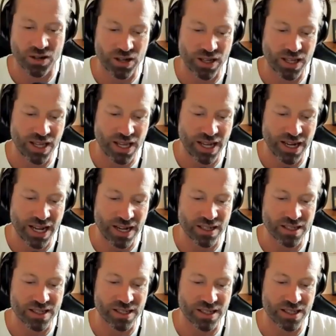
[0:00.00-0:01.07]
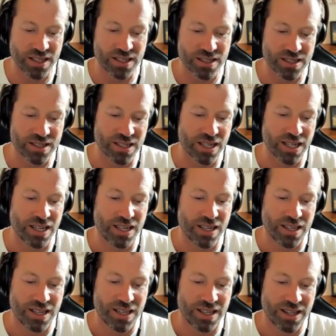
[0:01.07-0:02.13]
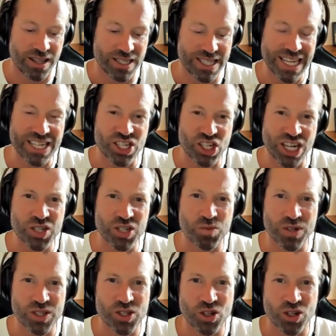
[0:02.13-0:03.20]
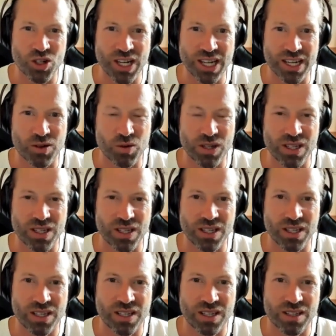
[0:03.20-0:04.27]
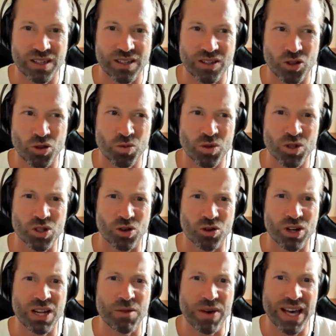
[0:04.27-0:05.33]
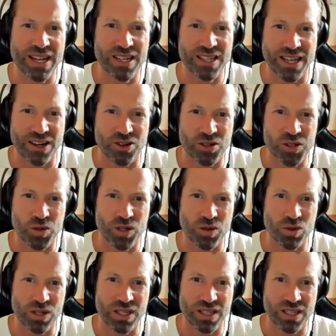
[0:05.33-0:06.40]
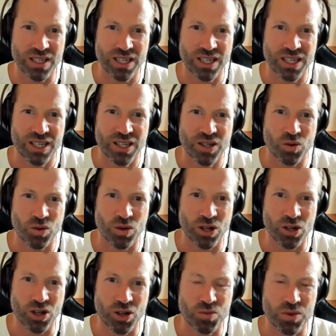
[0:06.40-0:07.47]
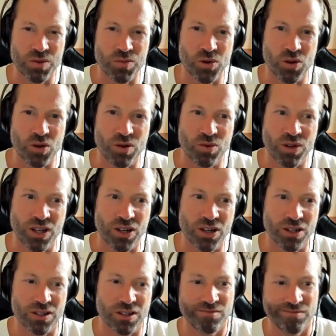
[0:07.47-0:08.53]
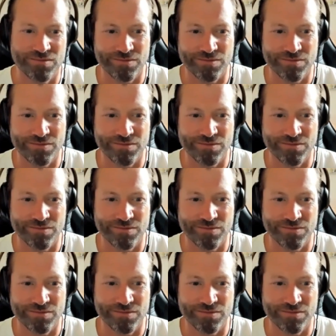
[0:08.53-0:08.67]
agree. And it's that judgment, you know, like we humans are really bad at that, aren't we? We look at people and we go,